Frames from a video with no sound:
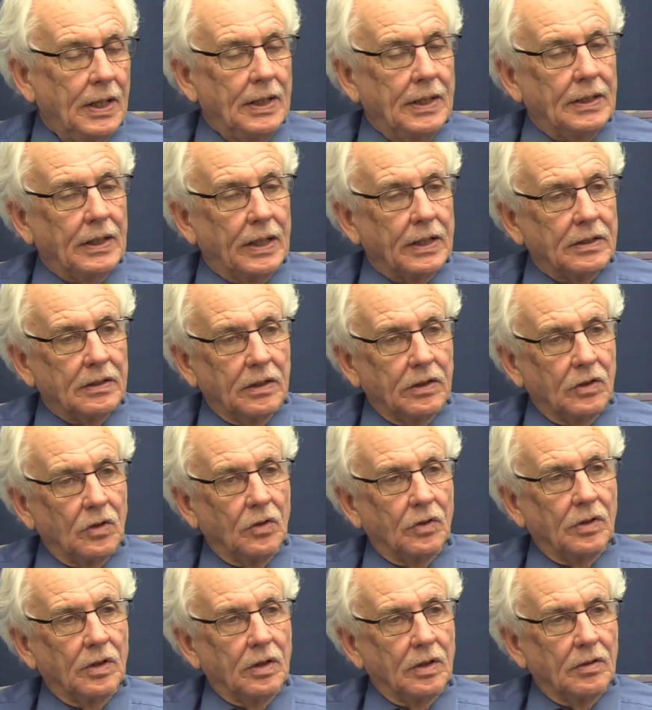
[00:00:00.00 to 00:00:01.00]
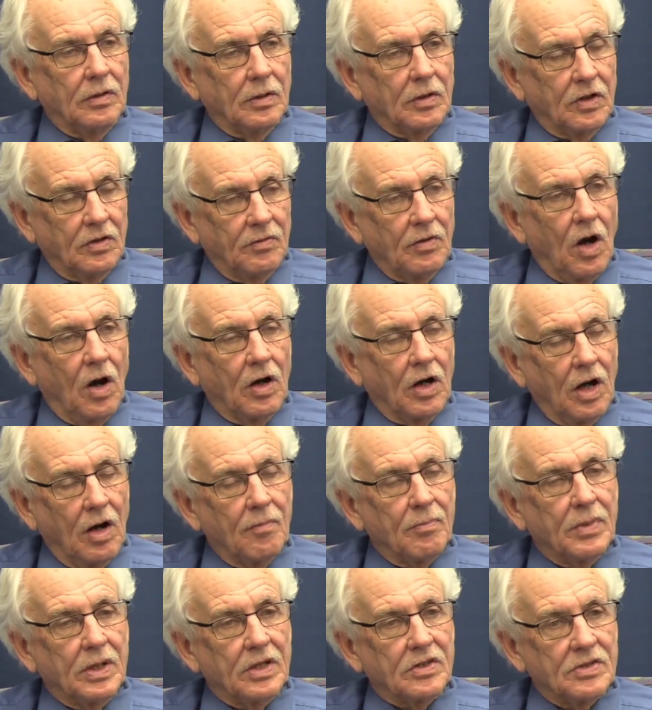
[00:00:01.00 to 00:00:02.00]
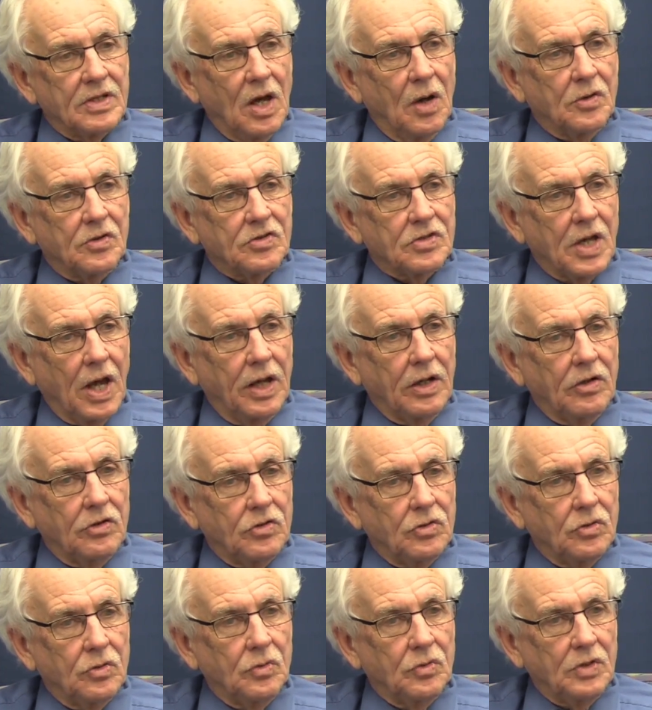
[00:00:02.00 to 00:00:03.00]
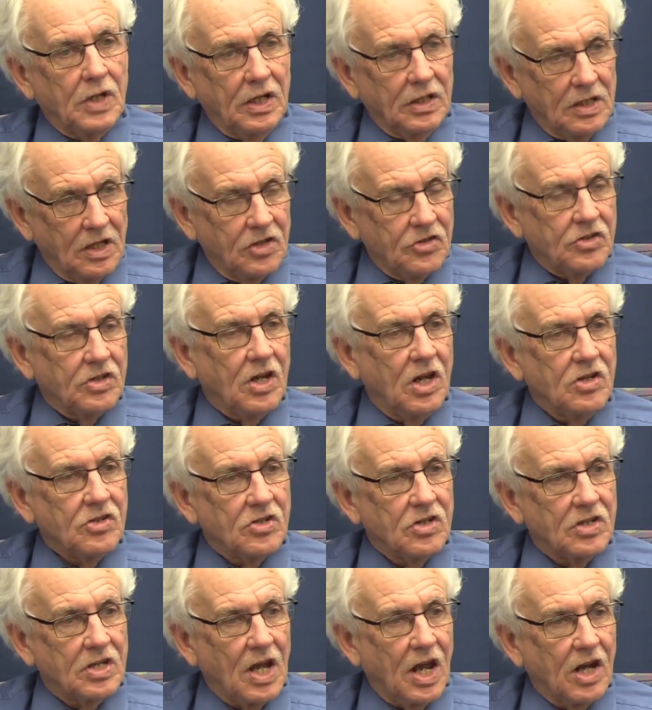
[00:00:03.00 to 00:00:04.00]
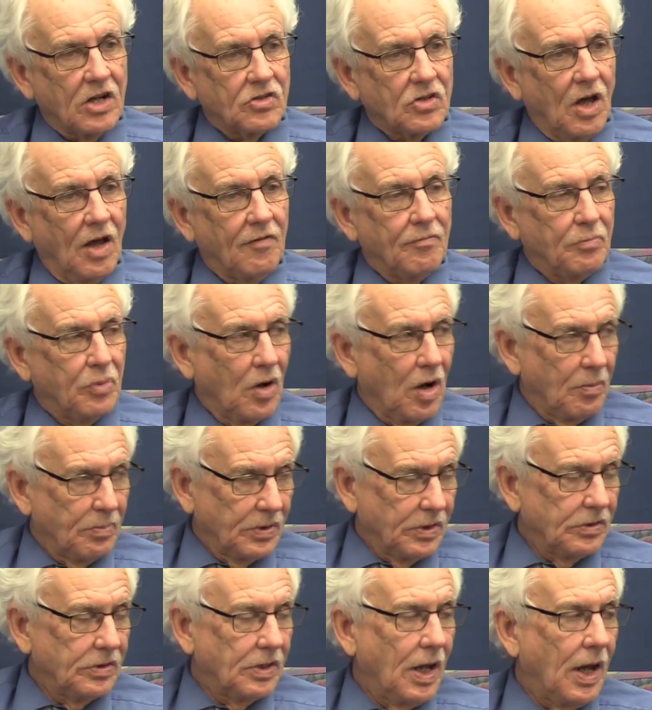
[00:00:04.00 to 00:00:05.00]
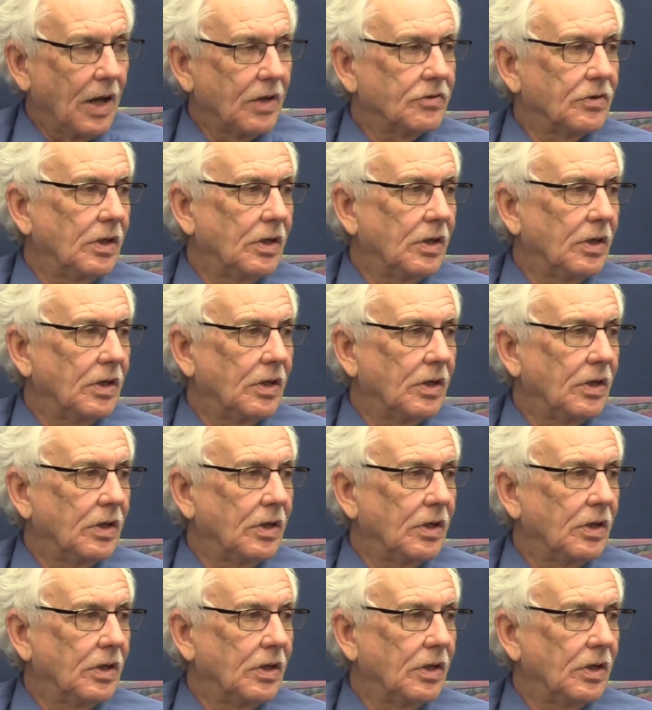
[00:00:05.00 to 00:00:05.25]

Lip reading: Like, our government has now decided to take the education tax off property tax,